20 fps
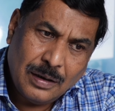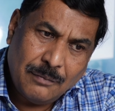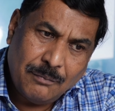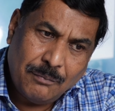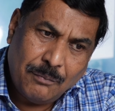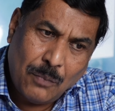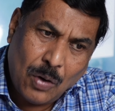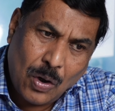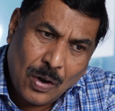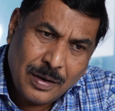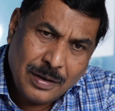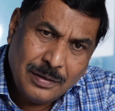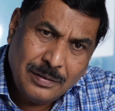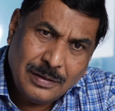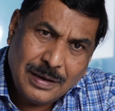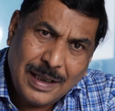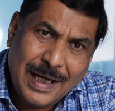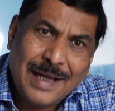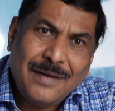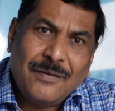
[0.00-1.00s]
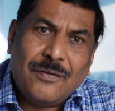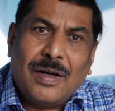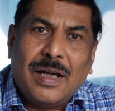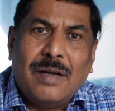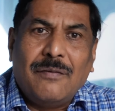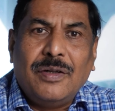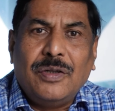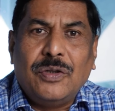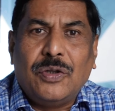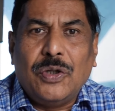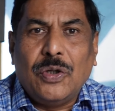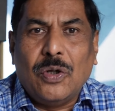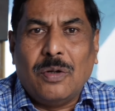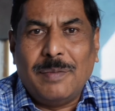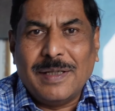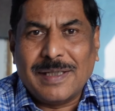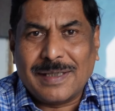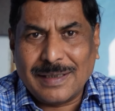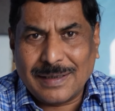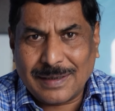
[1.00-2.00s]
modern and relevant to your
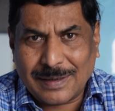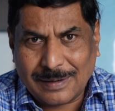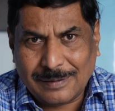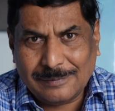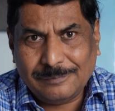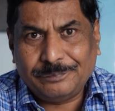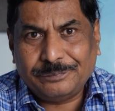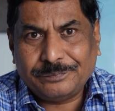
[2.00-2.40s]
business.